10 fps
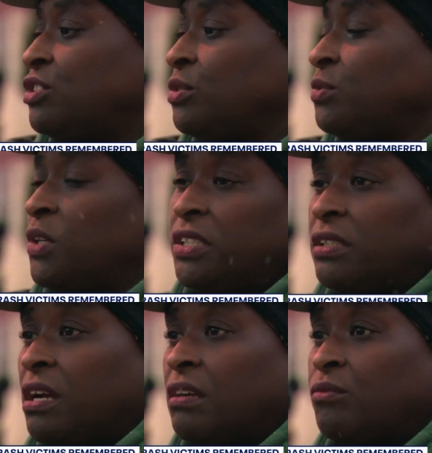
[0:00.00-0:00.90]
She was willing to
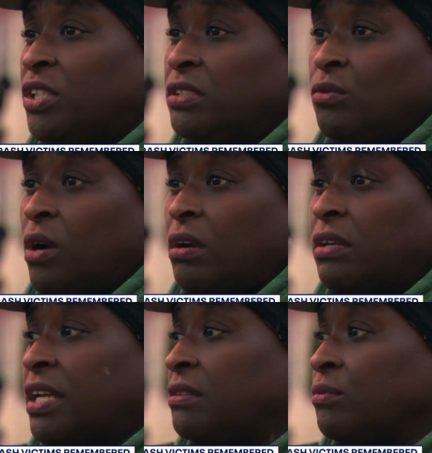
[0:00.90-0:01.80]
learn, willing to
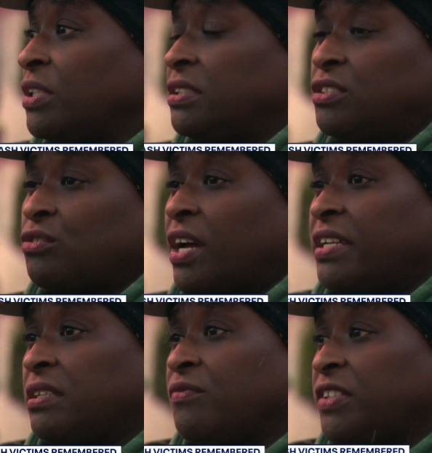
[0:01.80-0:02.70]
work, and willing to try
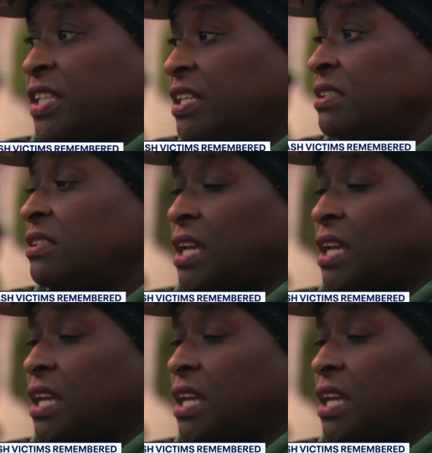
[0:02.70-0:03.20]
different things.